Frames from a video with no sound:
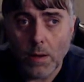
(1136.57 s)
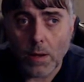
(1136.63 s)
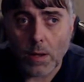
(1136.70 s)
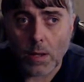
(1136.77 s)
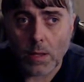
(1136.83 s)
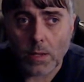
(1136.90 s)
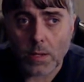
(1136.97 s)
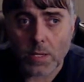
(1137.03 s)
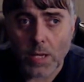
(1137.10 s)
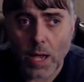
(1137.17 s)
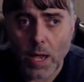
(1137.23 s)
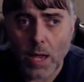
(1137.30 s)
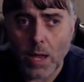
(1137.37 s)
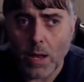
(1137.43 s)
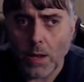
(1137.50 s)

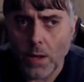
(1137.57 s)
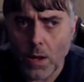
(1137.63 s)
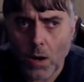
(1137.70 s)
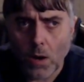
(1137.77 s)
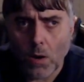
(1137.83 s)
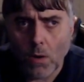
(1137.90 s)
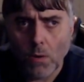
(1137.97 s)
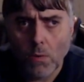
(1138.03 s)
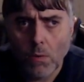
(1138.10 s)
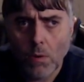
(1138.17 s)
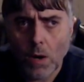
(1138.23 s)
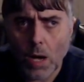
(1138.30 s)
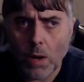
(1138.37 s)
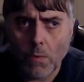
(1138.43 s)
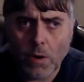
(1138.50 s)
Say, no,
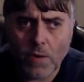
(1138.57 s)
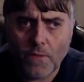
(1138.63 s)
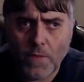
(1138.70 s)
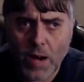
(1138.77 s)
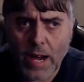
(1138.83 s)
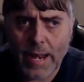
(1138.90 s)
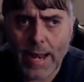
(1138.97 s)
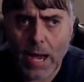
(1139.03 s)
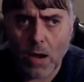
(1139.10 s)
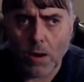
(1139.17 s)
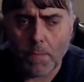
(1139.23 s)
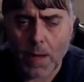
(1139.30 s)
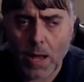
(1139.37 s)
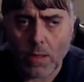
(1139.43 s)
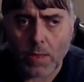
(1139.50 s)
I want to find out
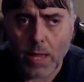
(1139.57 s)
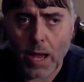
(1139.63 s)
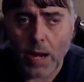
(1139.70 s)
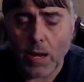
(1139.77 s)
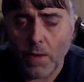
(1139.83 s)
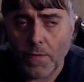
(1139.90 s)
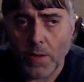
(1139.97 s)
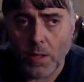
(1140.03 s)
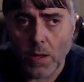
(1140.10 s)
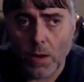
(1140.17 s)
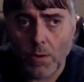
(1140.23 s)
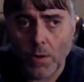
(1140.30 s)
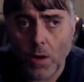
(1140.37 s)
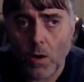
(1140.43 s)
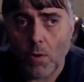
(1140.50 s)
about that if you
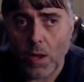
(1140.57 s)
don't know.